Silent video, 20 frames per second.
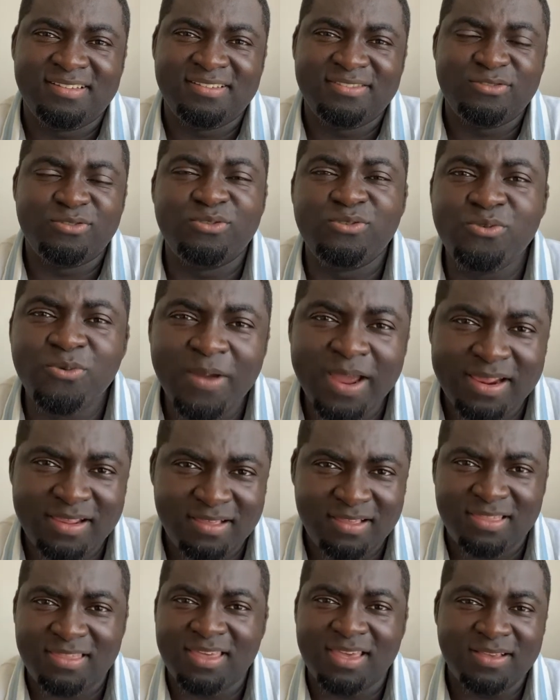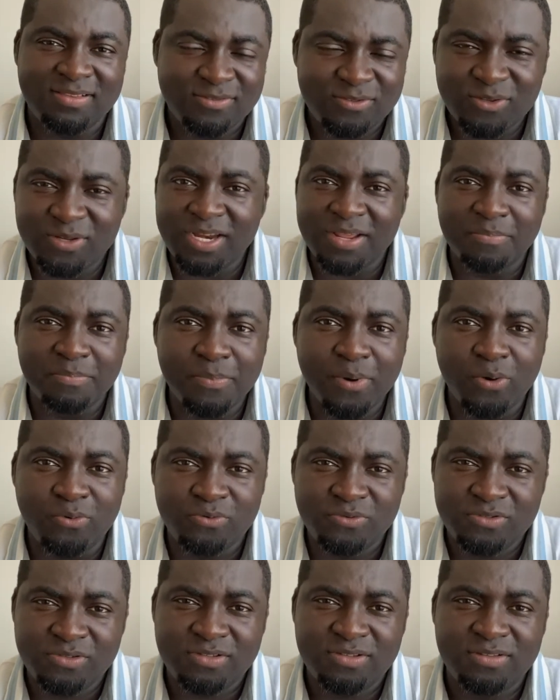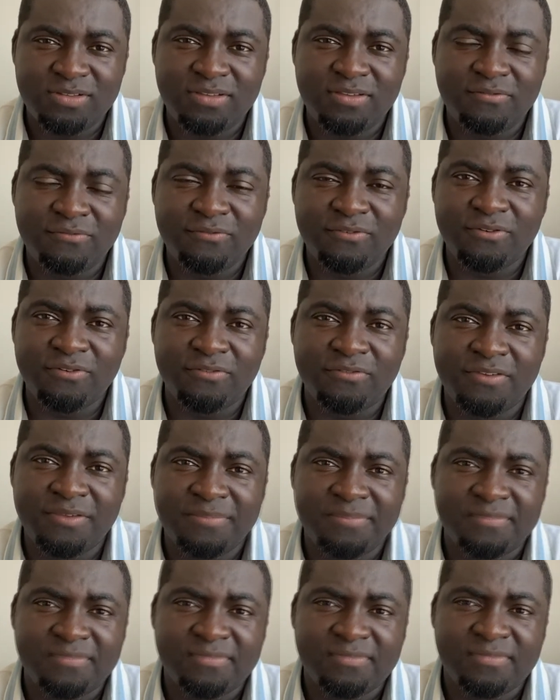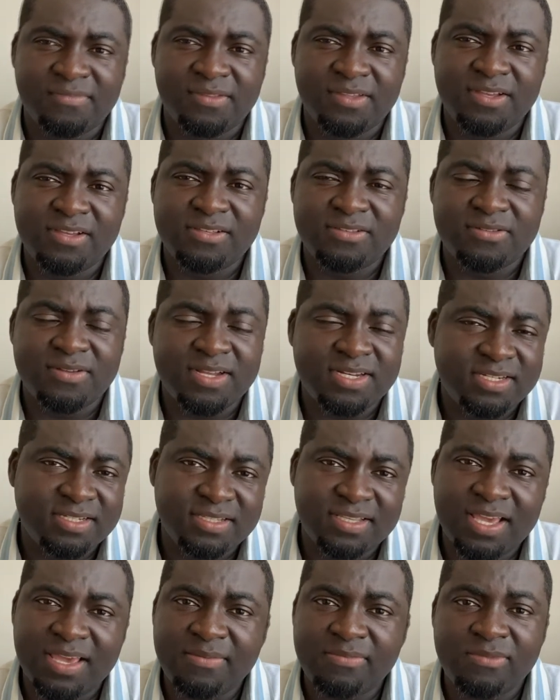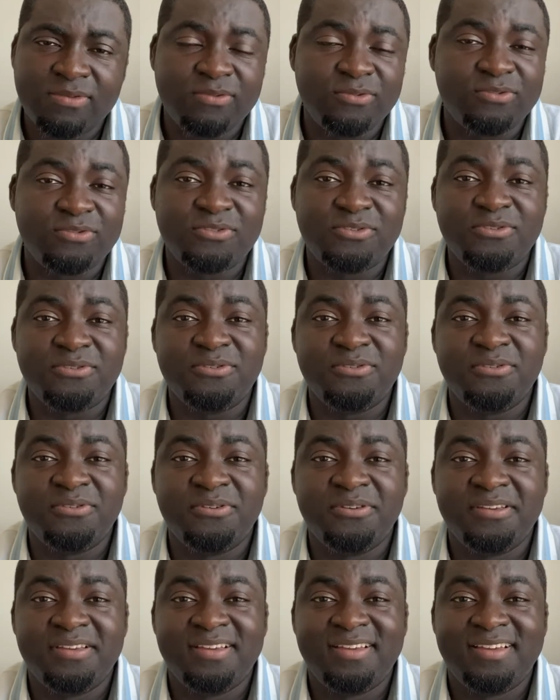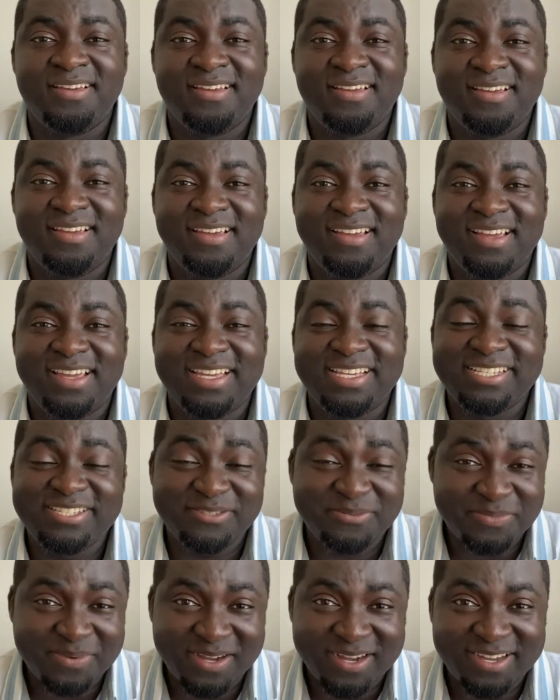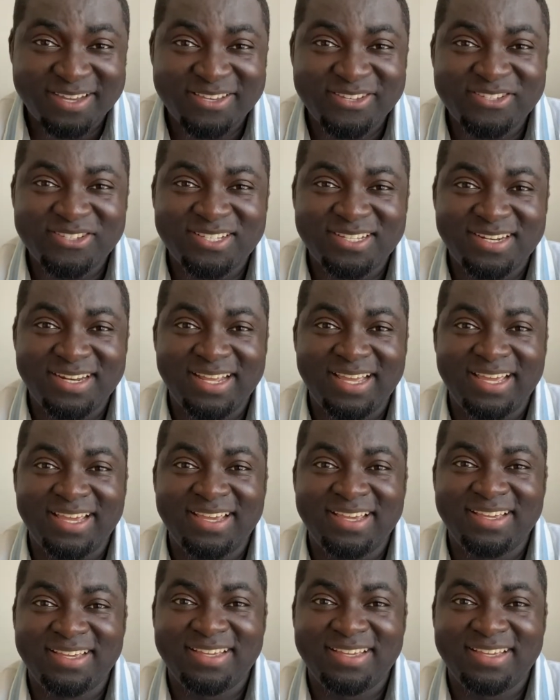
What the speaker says: to do anything so they boast in front of him. So I just came through to inspire you today